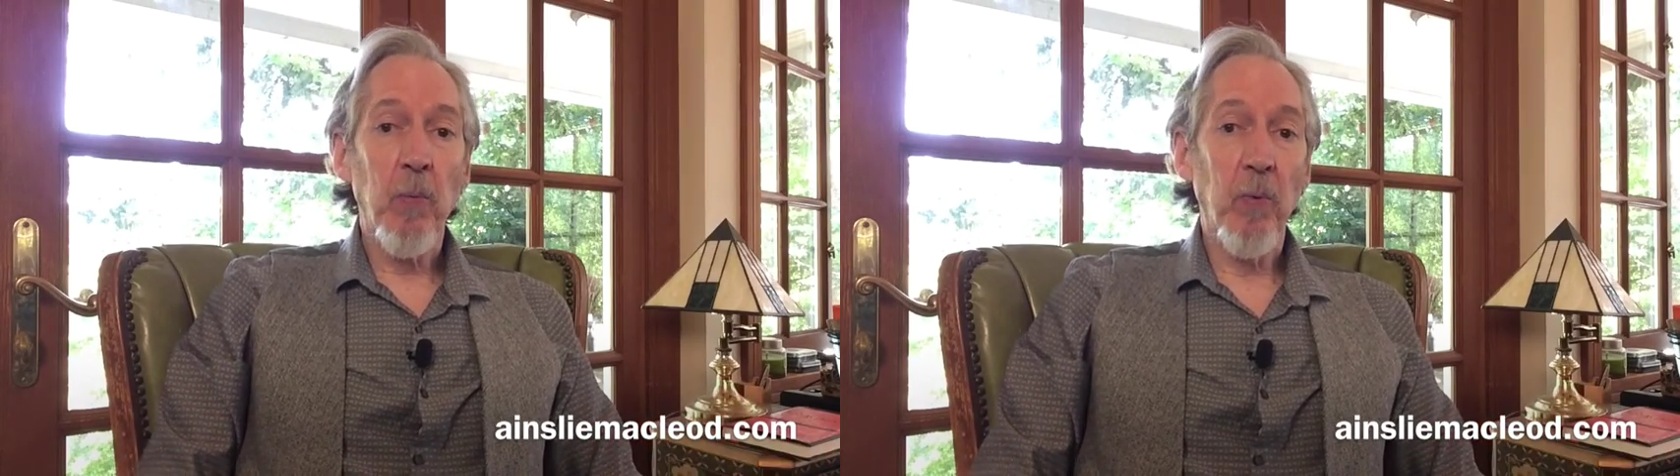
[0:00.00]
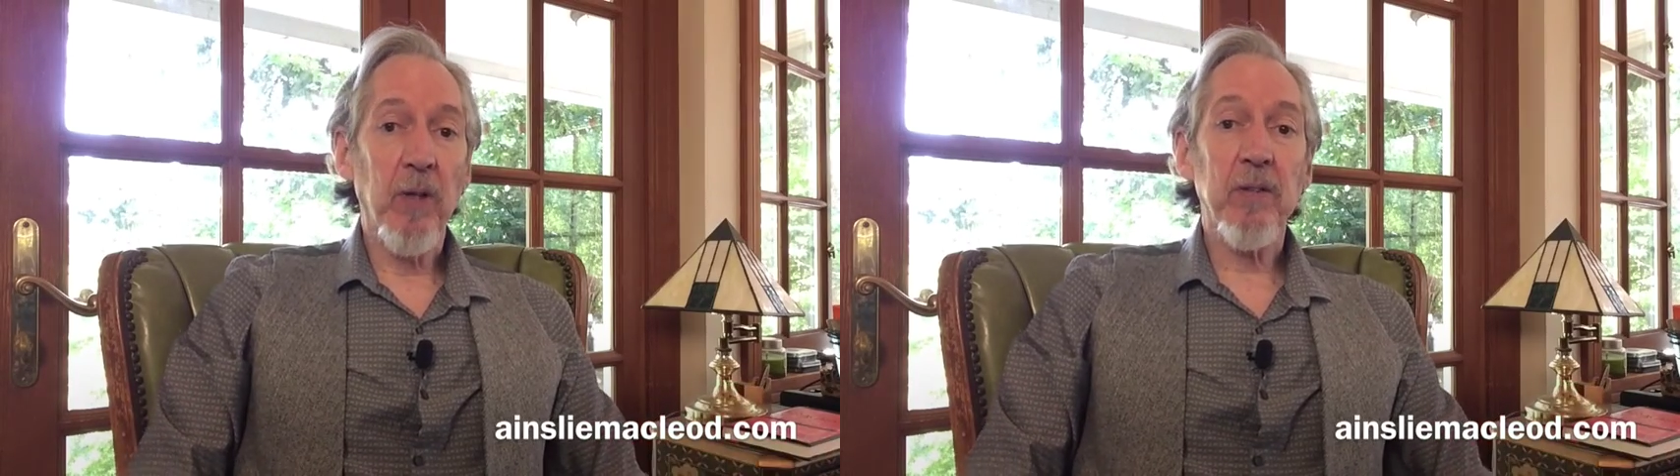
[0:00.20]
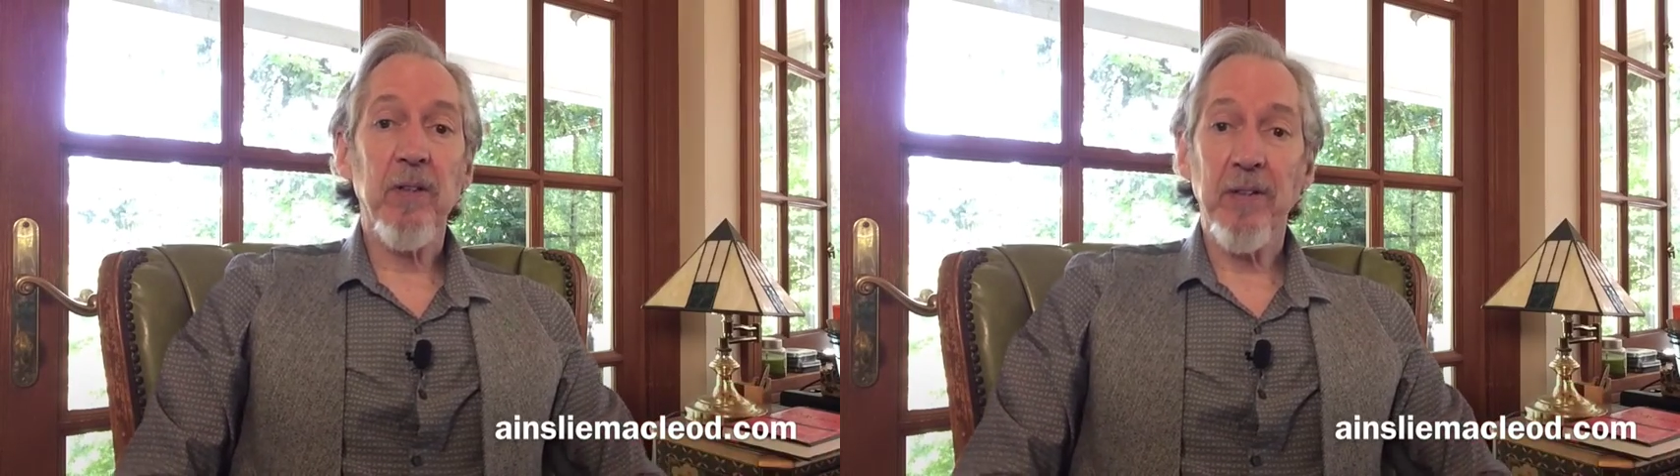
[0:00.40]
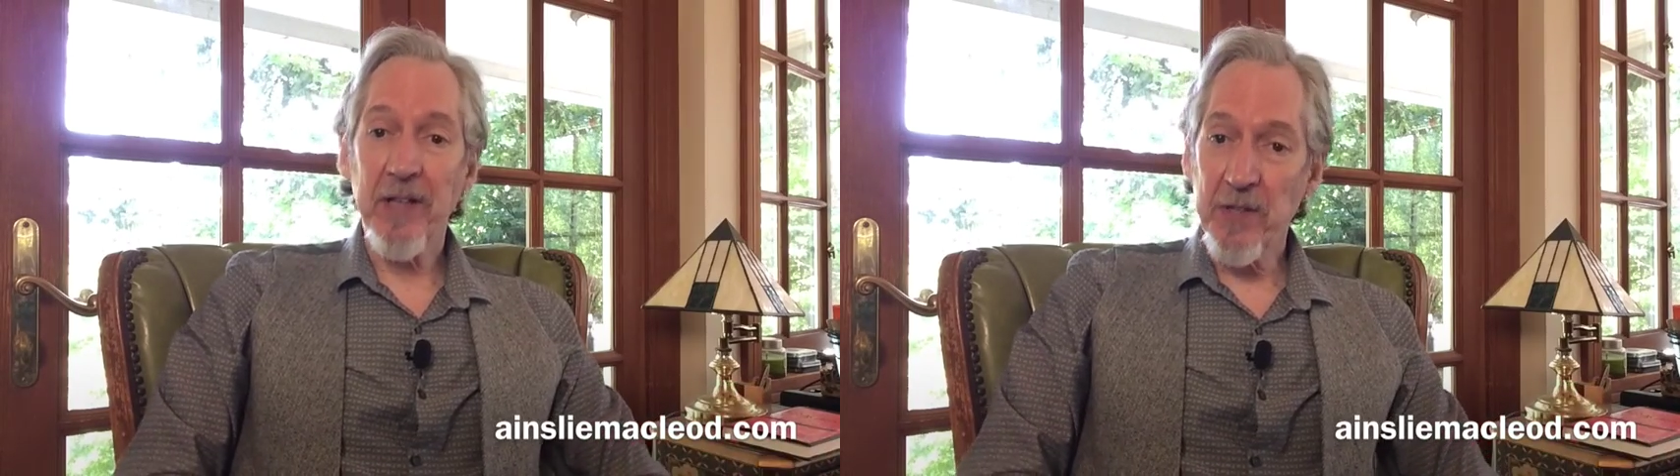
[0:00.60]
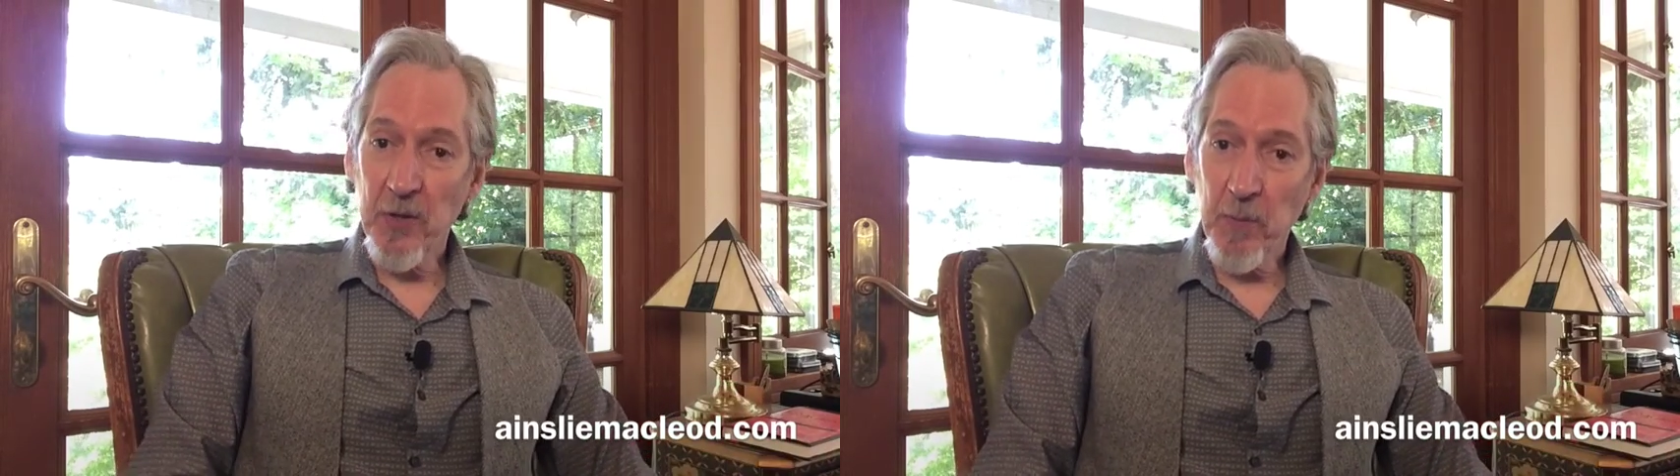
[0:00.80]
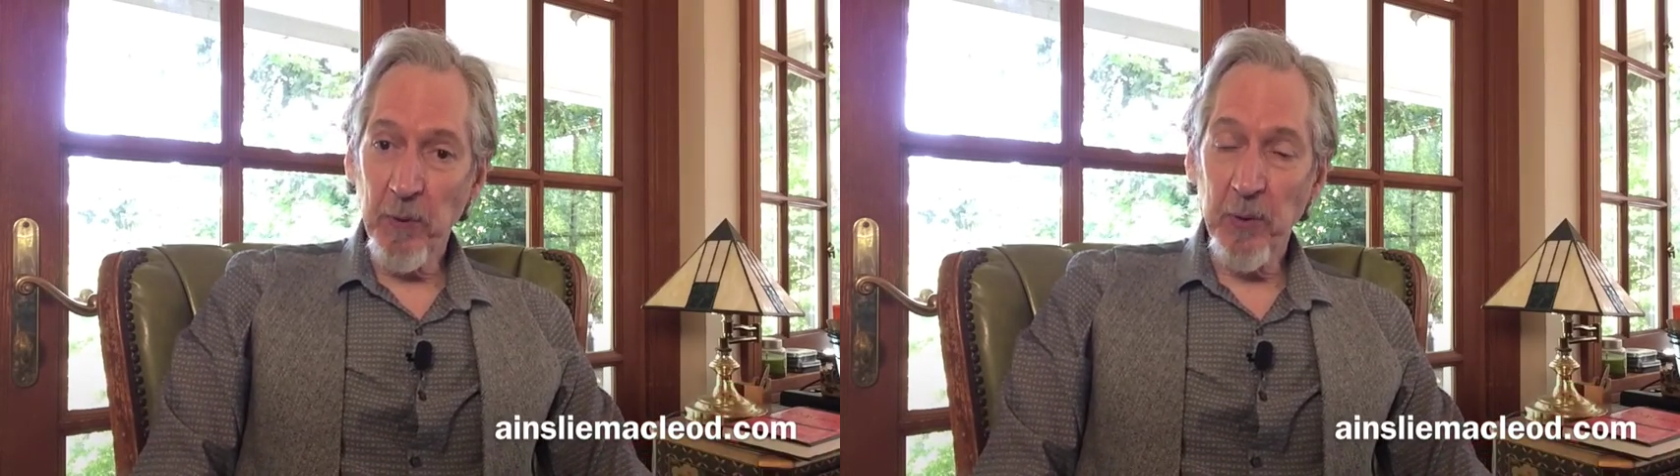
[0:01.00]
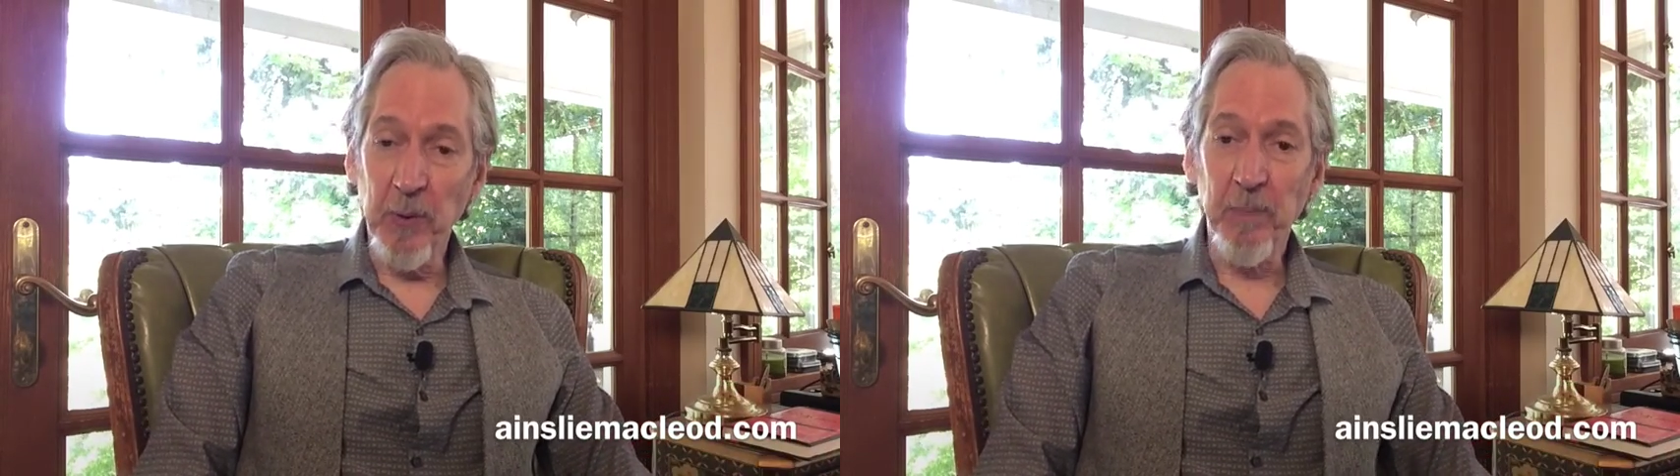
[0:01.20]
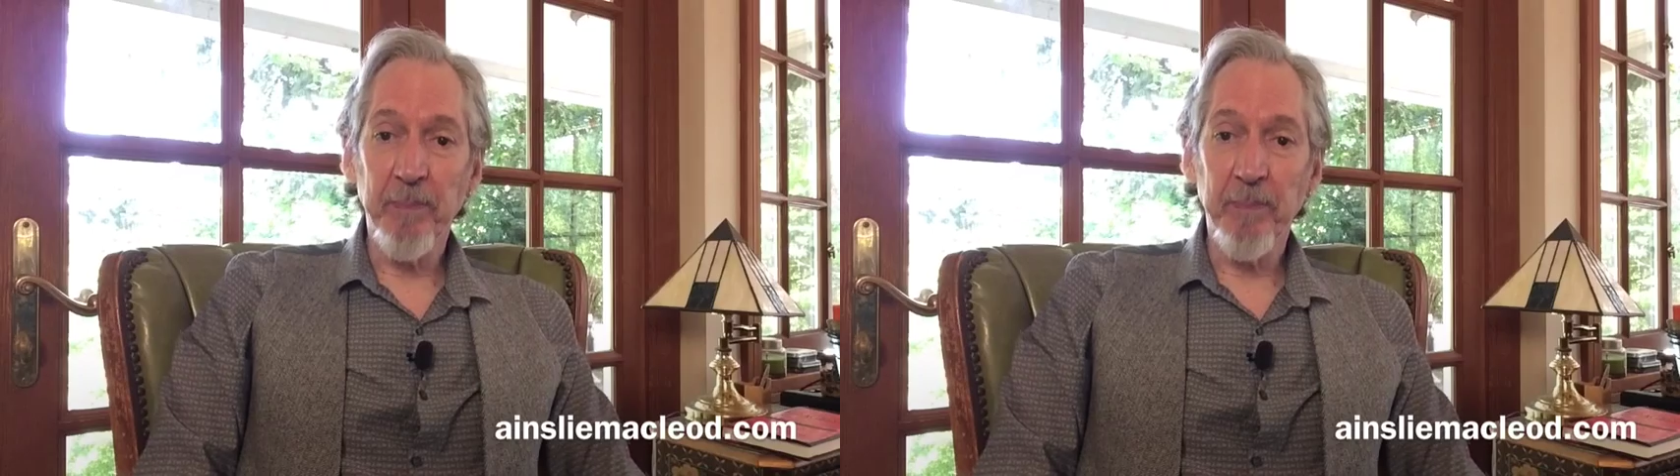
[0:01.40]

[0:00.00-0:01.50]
Well, let's explore.